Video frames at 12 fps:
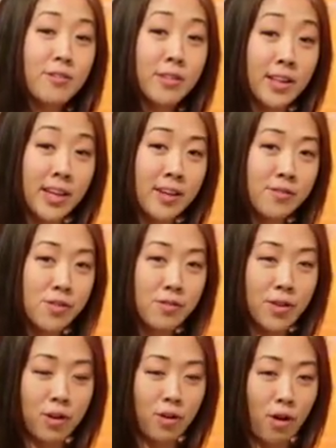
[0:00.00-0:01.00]
leaves of
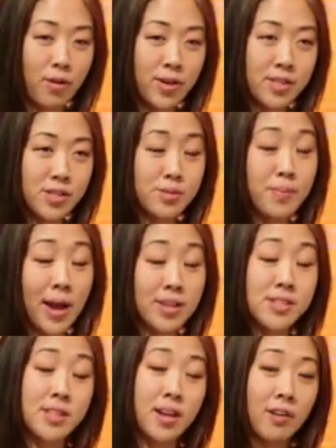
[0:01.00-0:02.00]
their growings back
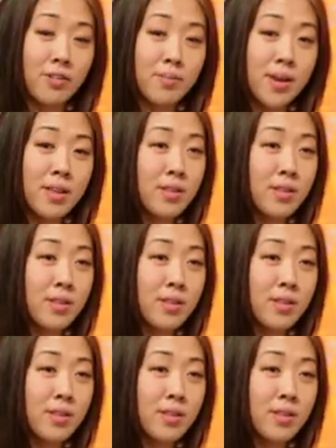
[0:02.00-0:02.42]
to the government,